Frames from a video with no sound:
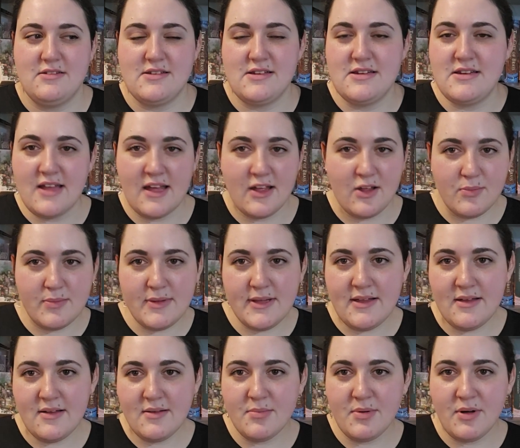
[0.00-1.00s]
didn't help
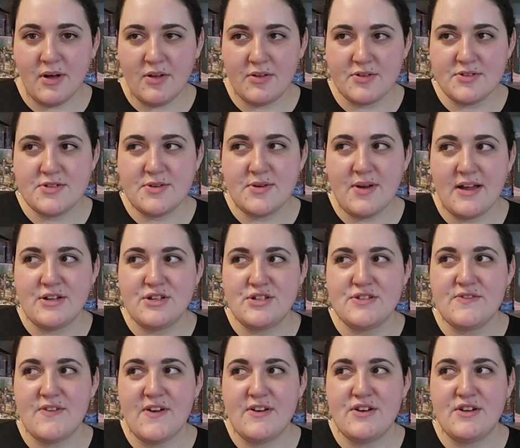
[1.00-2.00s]
me, but also I
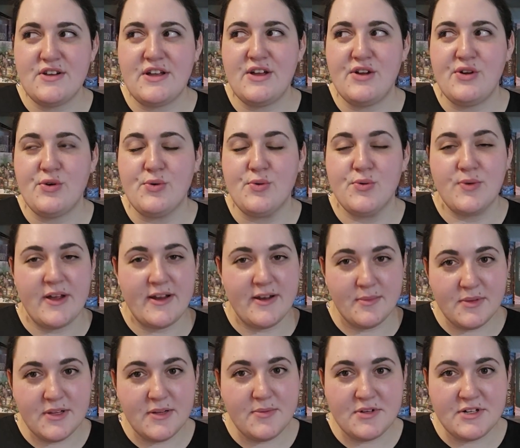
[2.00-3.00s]
just found it
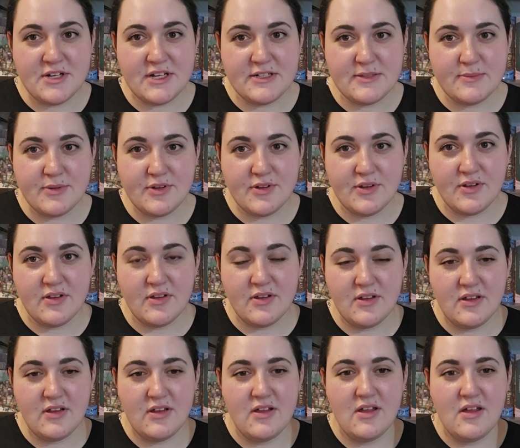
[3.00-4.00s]
incredibly predictable.
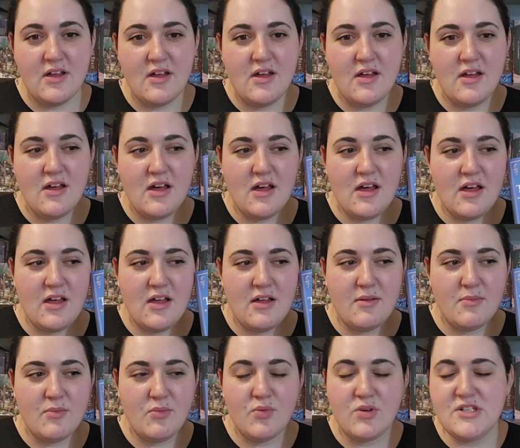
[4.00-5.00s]

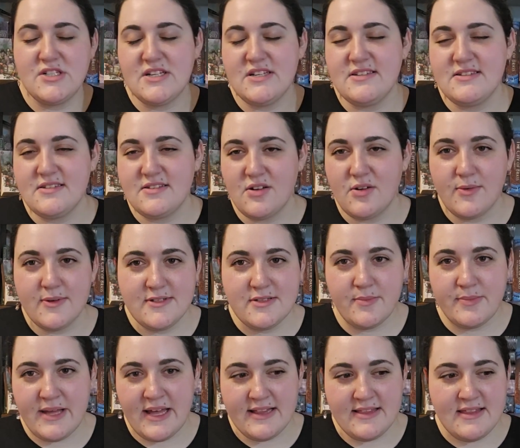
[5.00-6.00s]
Um, which isn't always
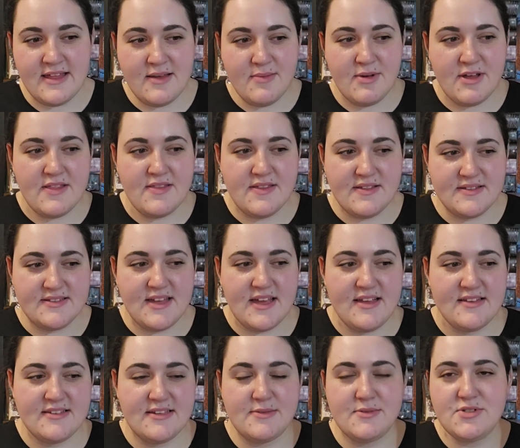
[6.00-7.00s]
a bad thing, but in this
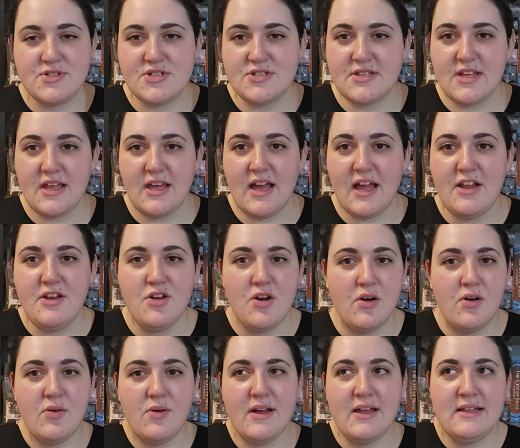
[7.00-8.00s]
case, I was just like, I
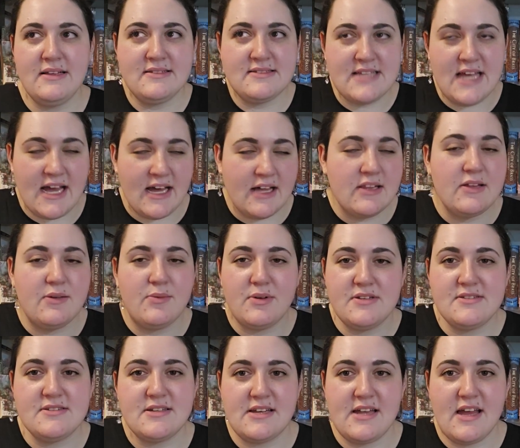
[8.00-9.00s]
know exactly
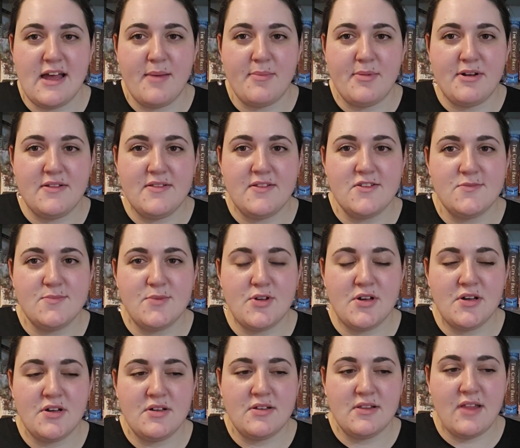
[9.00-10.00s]
what is going to happen in this
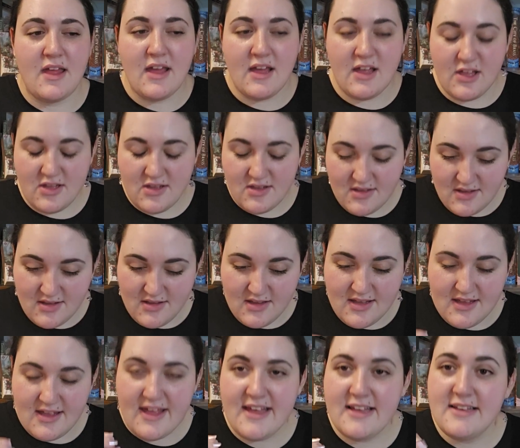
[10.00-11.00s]
book, like,
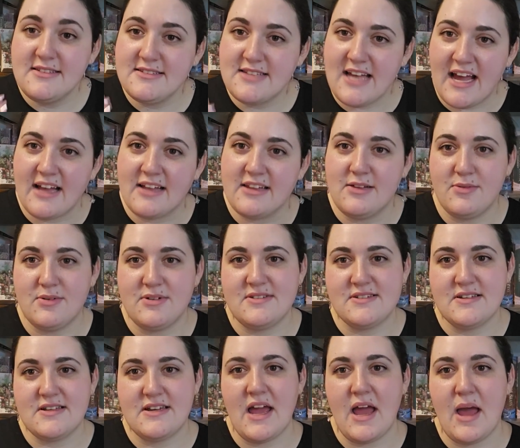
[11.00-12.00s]
exactly what
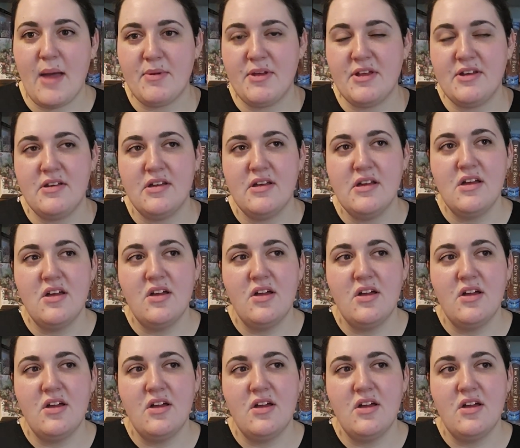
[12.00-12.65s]
is going to happen.